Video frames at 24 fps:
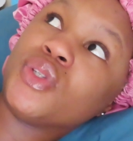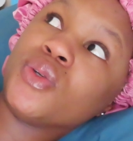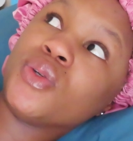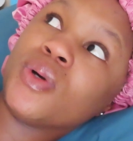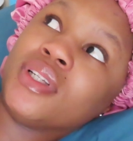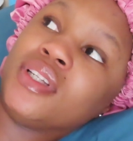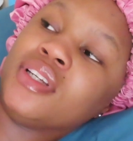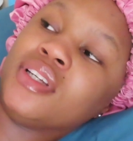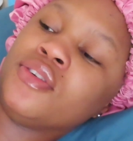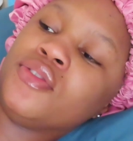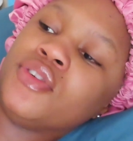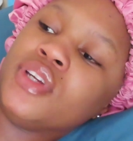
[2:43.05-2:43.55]
so
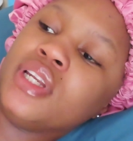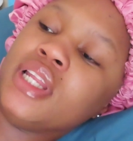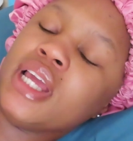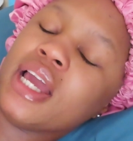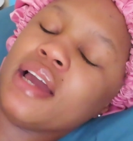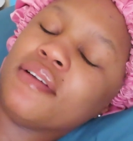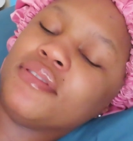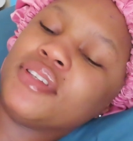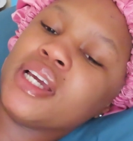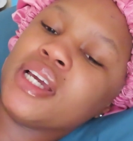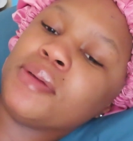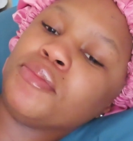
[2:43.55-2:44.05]
I didn't really
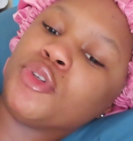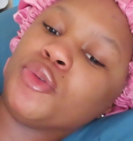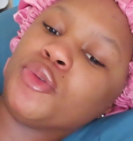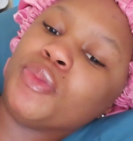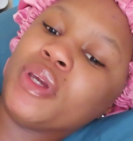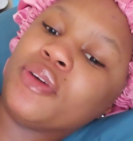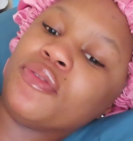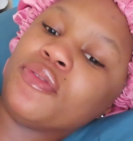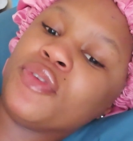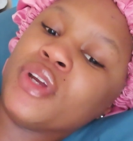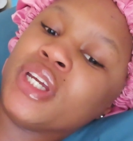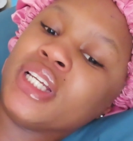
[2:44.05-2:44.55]
have time to
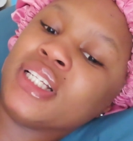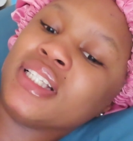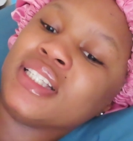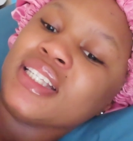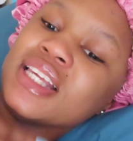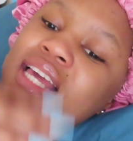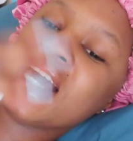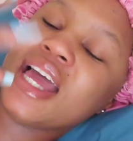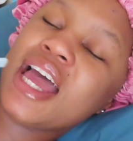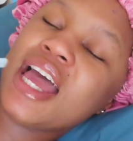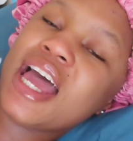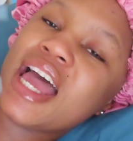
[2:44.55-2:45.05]
make
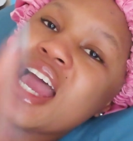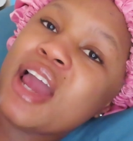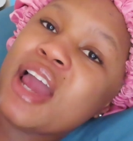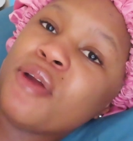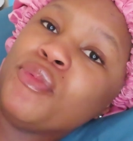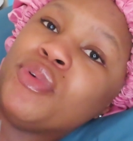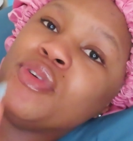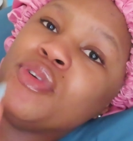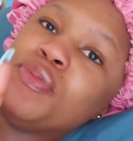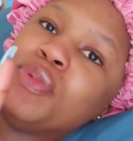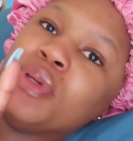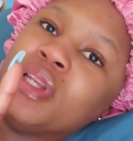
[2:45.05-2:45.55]
friends.
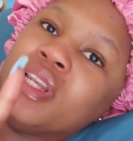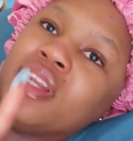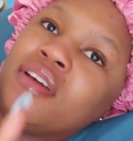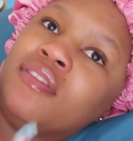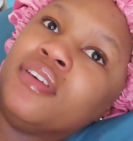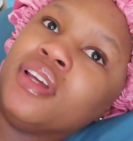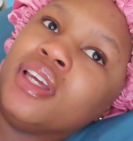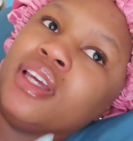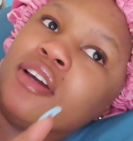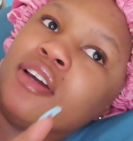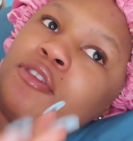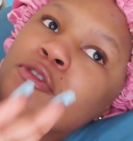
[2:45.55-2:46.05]
And we've been
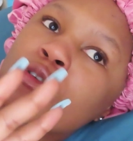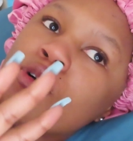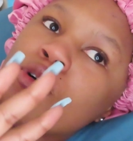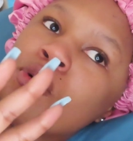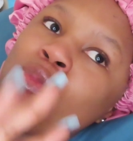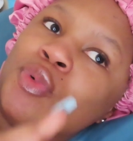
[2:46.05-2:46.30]
living here for